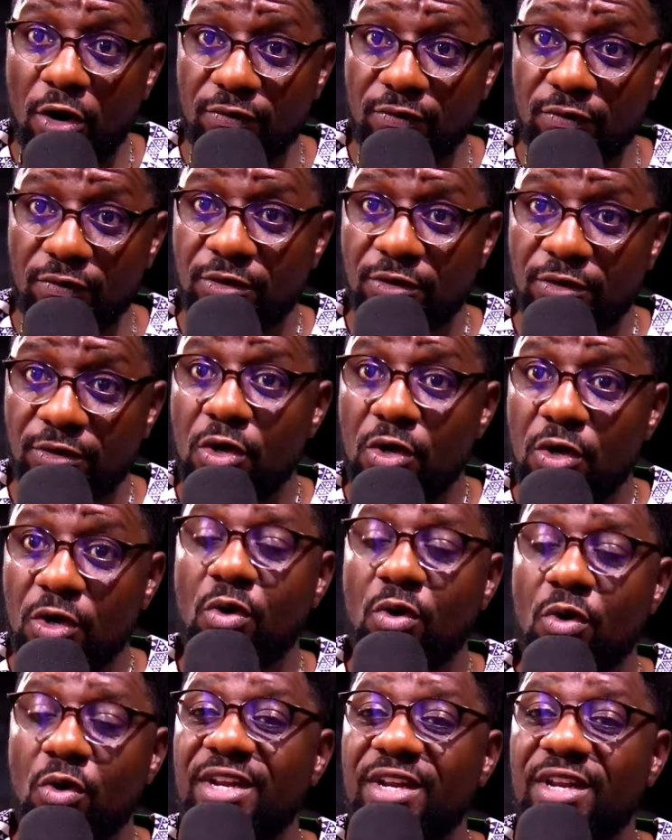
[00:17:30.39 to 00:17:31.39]
when it
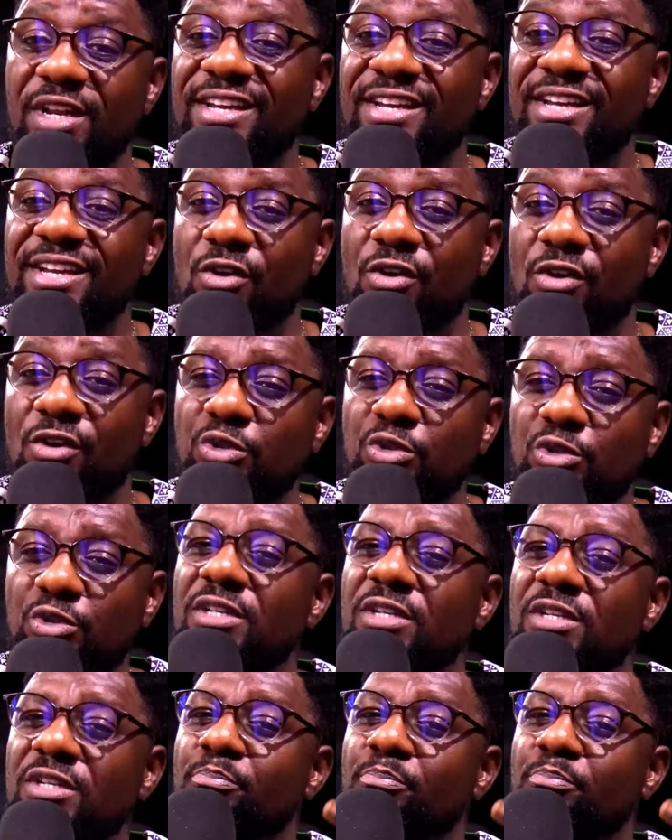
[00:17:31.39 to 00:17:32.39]
comes to the
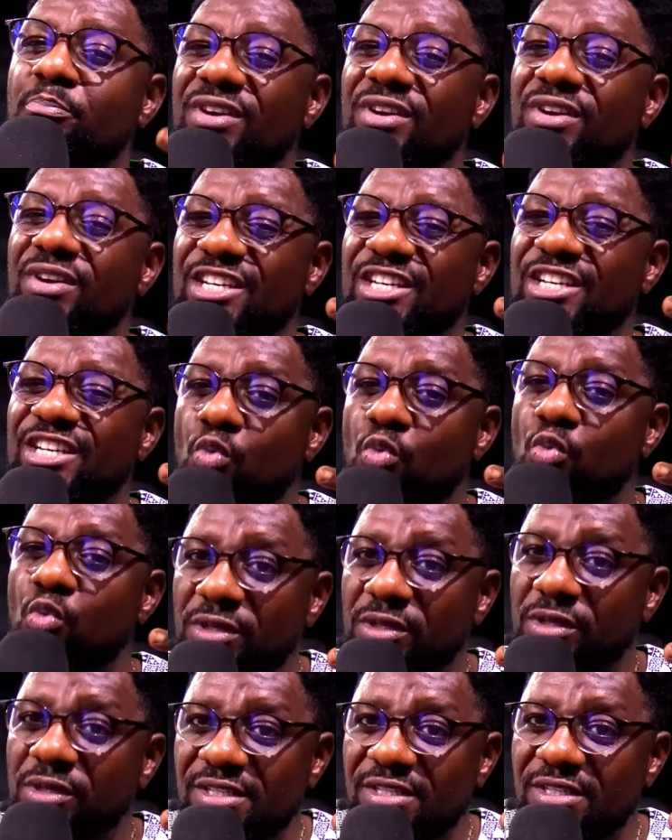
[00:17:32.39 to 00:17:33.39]
body you want,
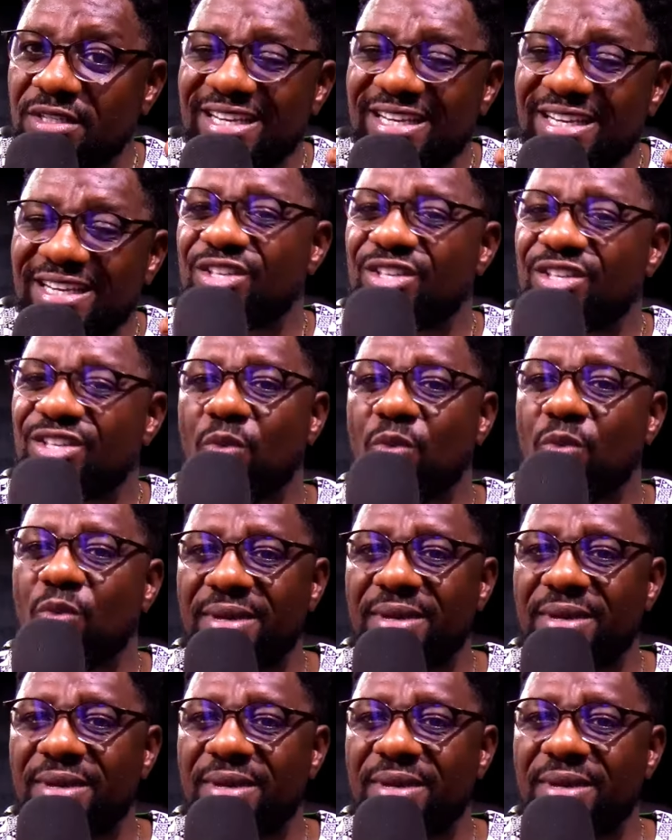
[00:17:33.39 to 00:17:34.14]
it's not 1 minute.